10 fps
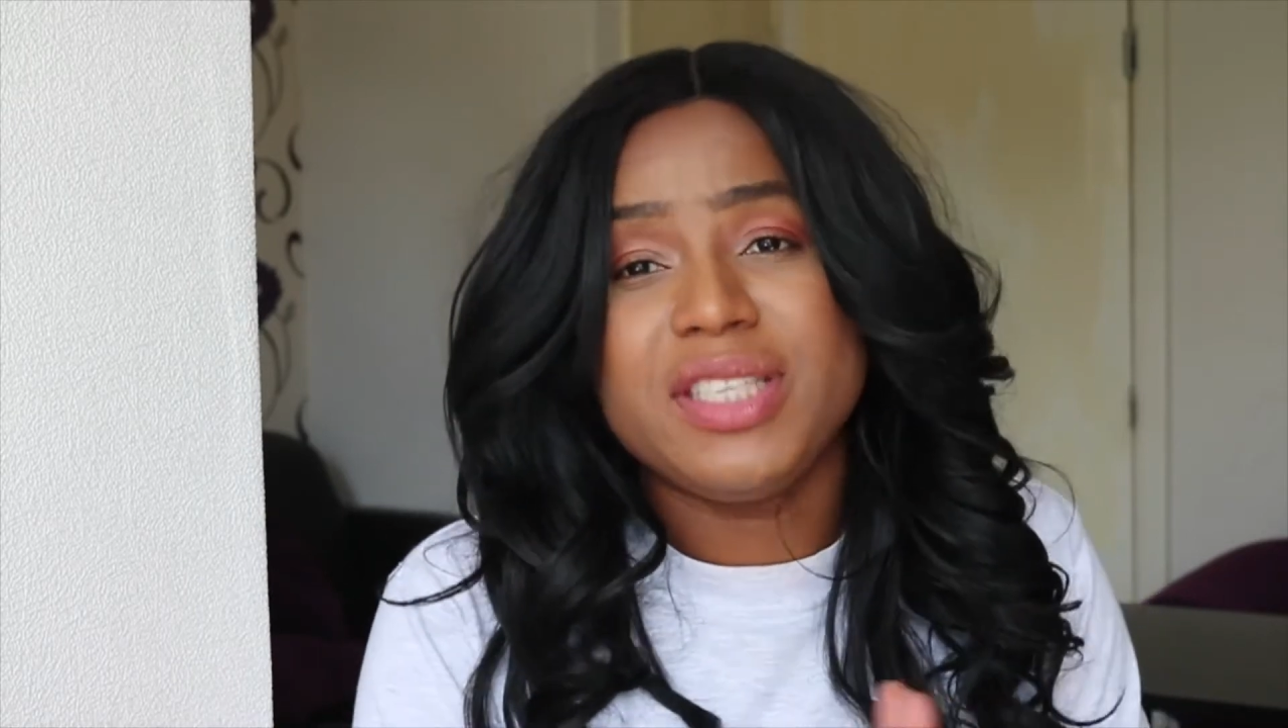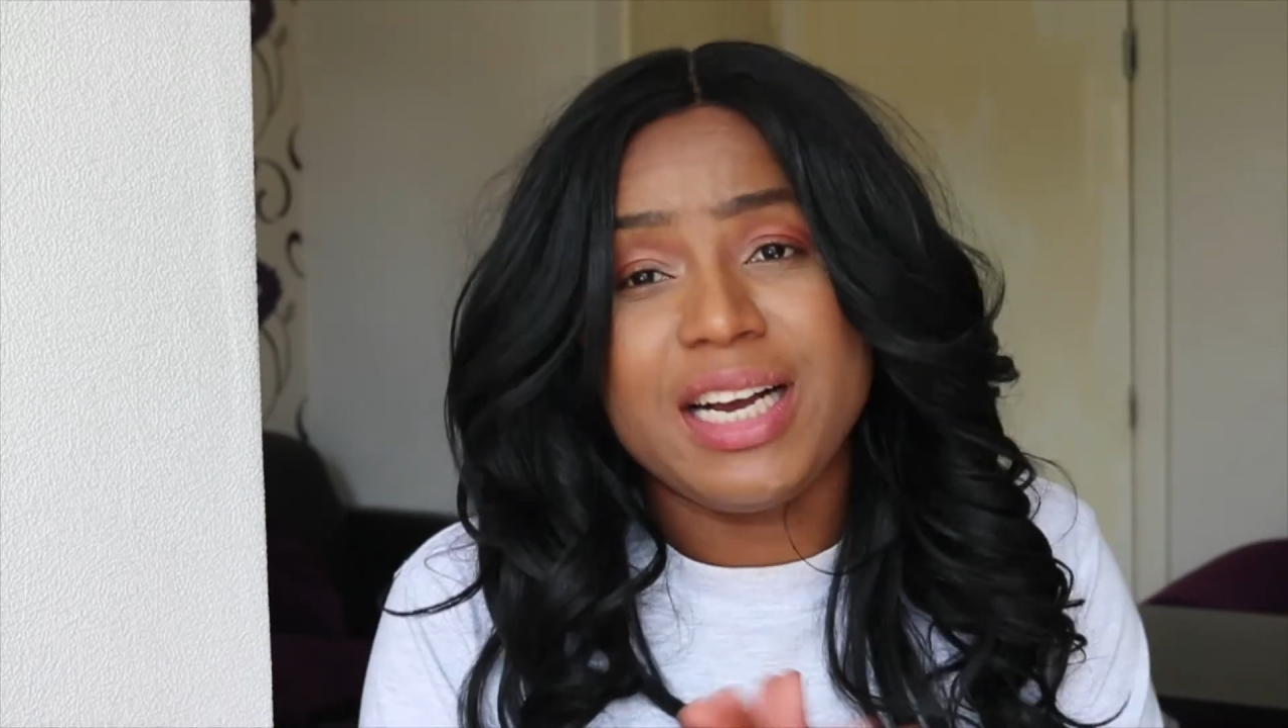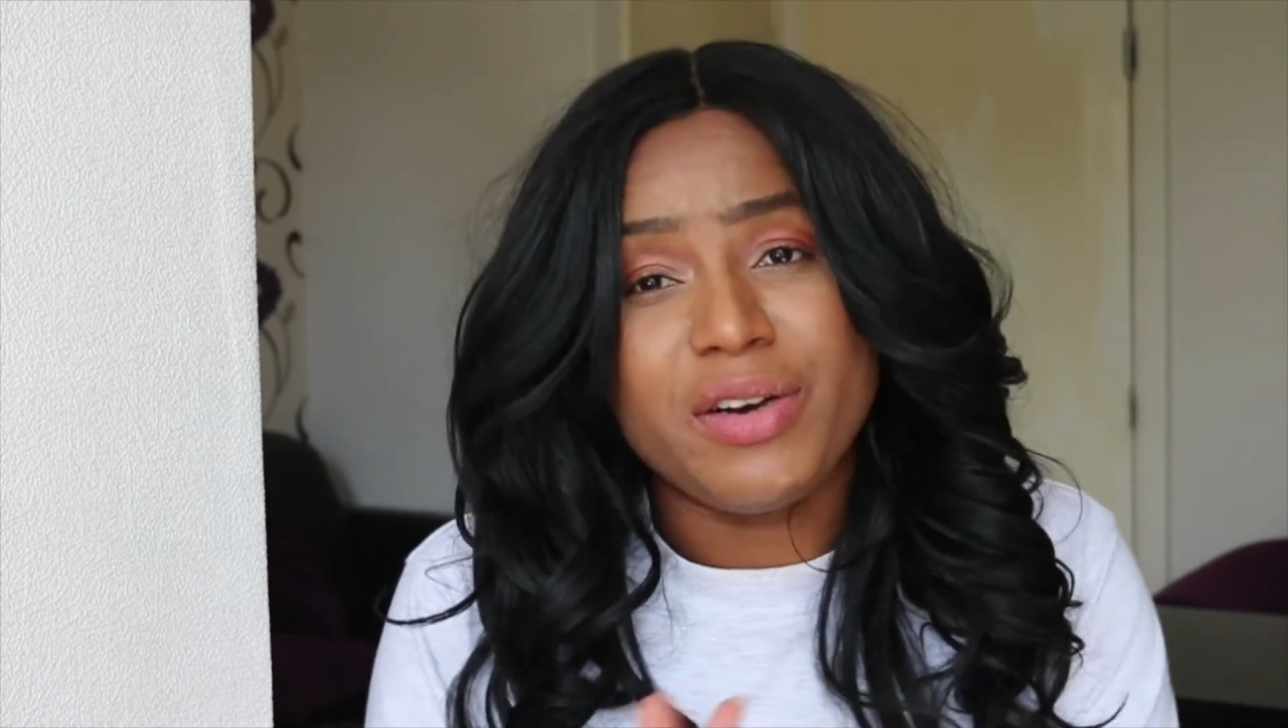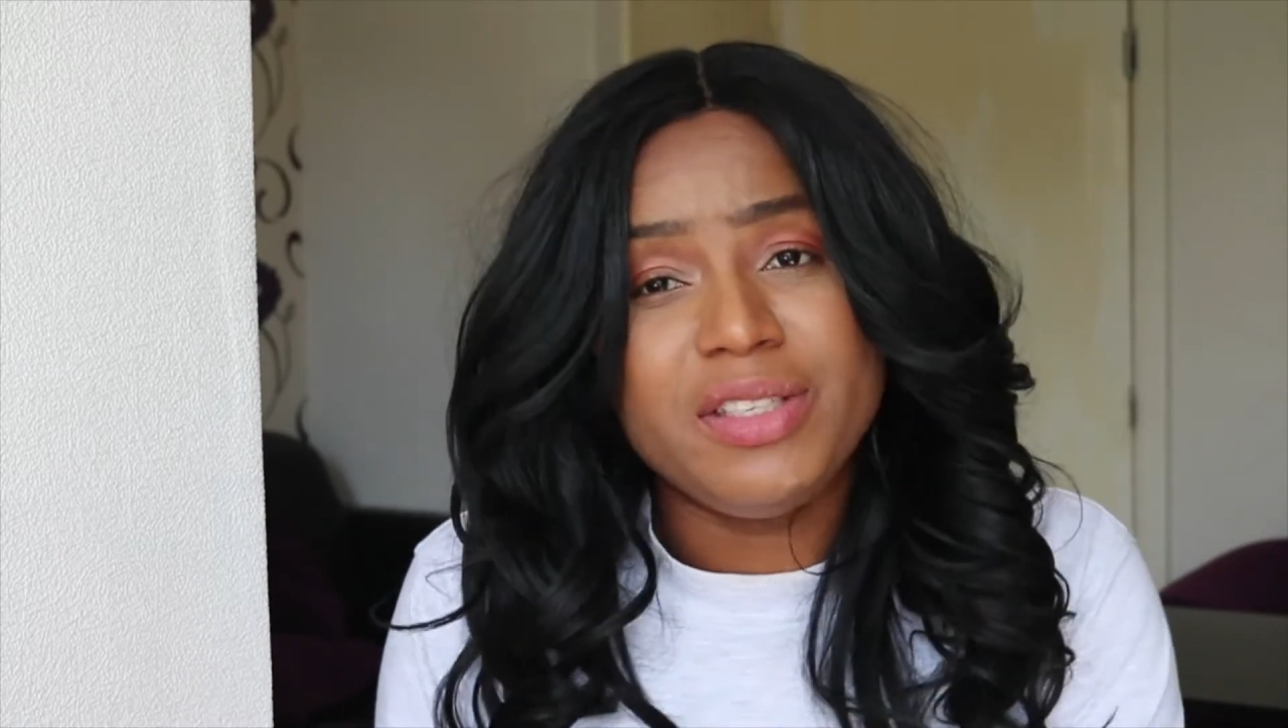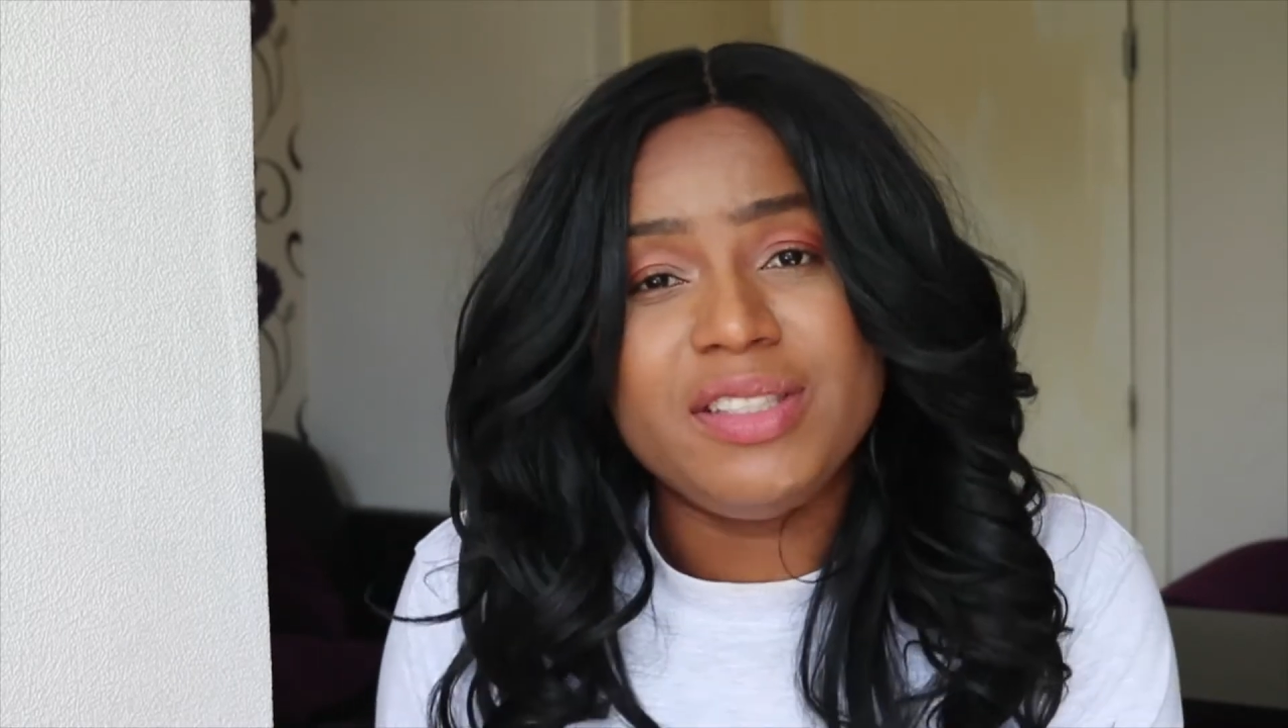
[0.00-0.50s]
it
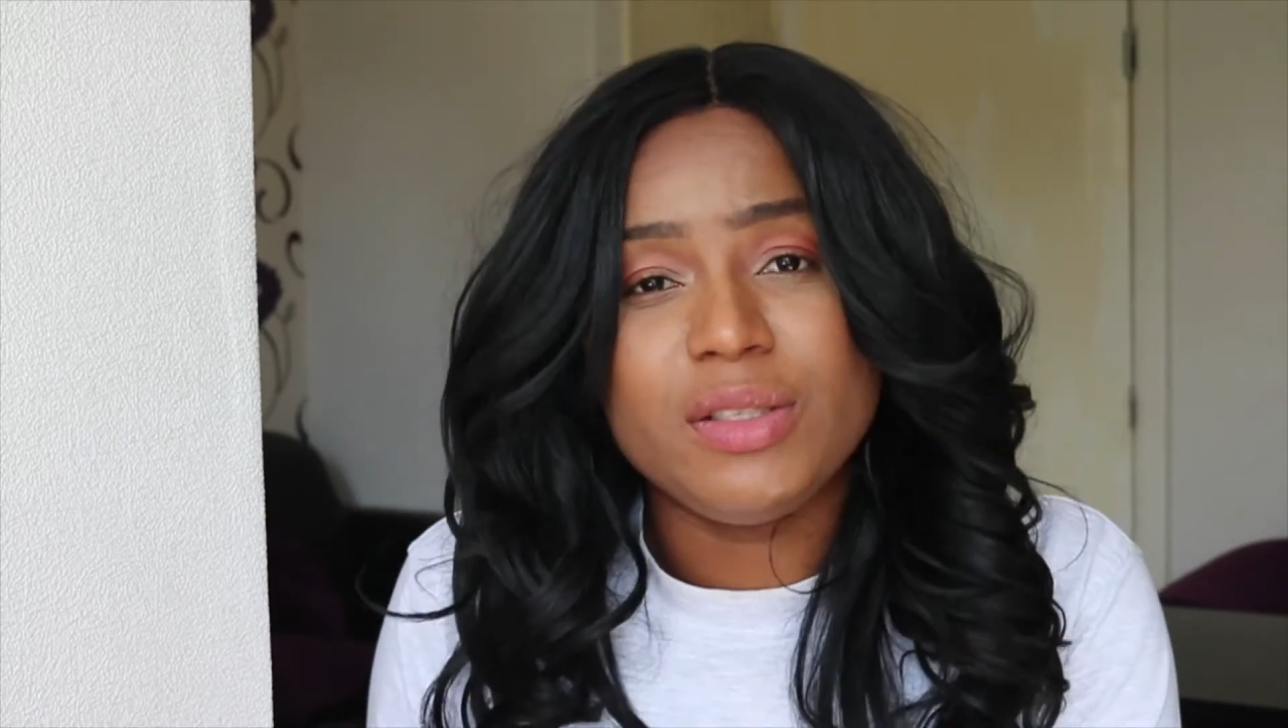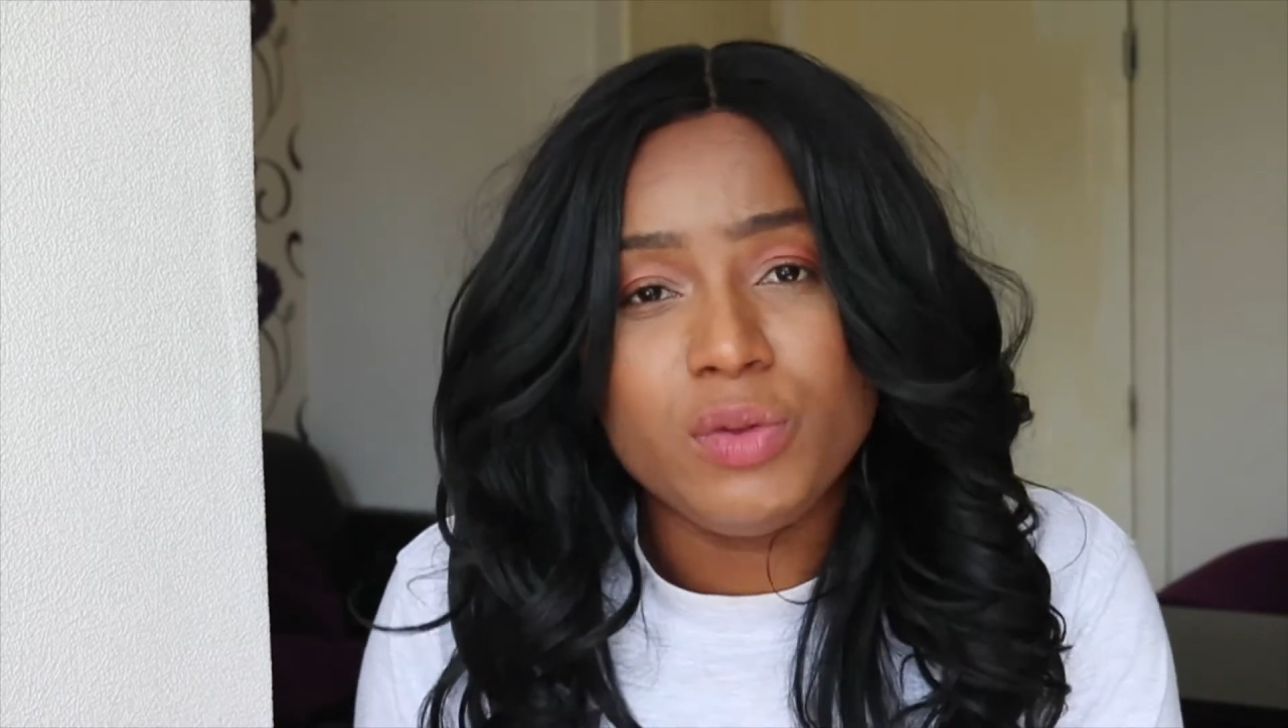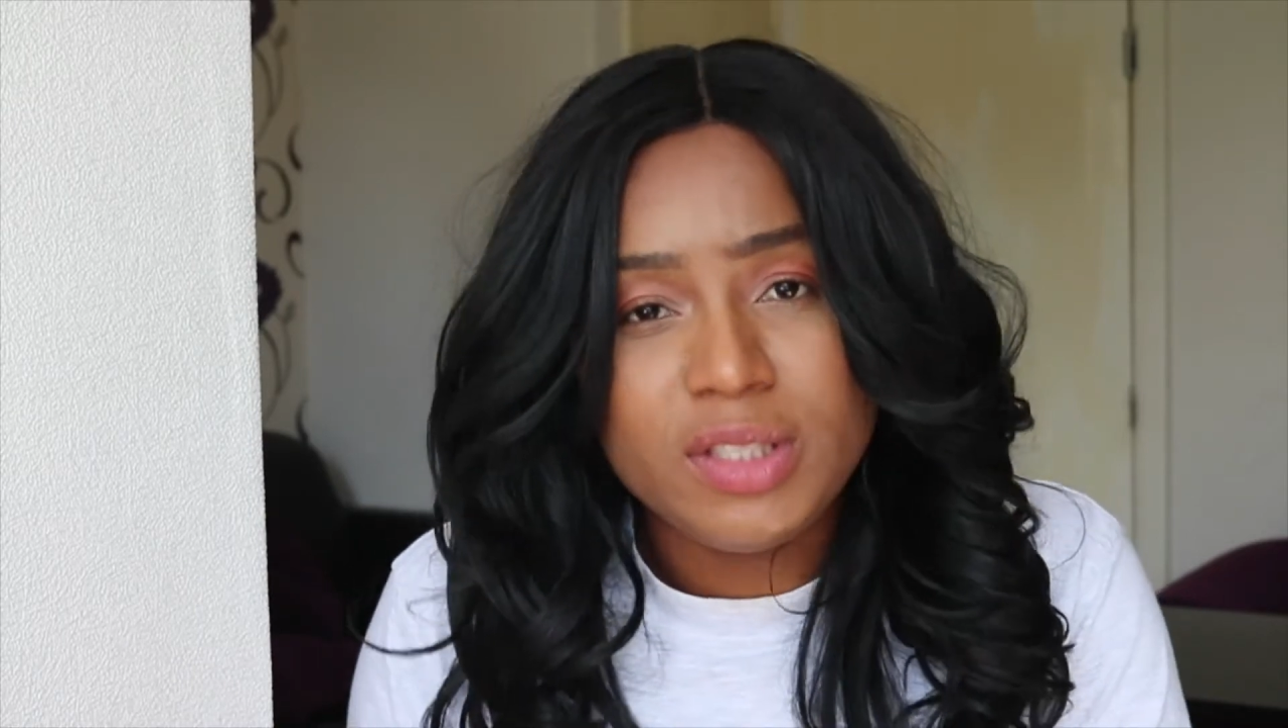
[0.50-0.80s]
according to the